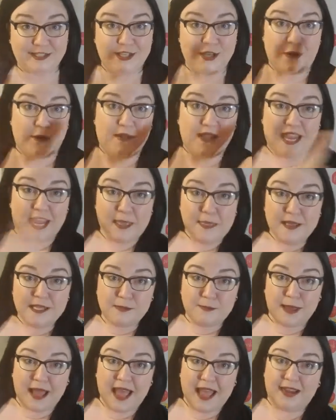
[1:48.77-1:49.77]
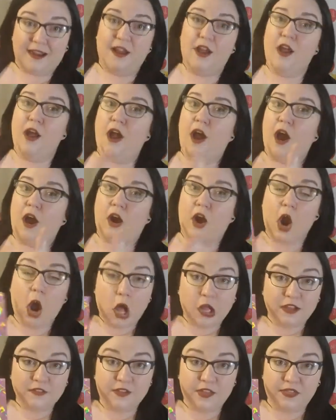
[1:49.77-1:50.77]
So in this bag are
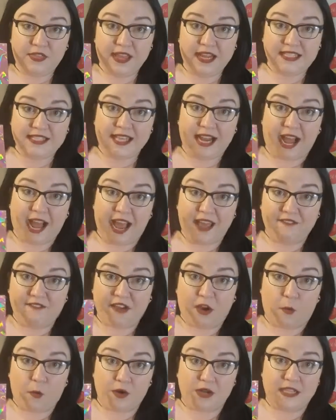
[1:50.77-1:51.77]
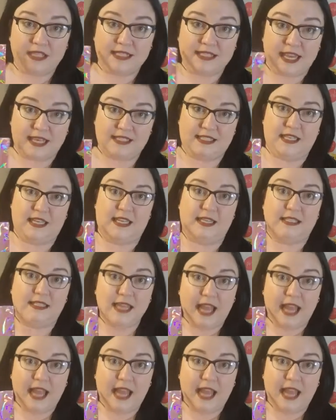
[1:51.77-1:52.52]
all the things that I felt were necessities.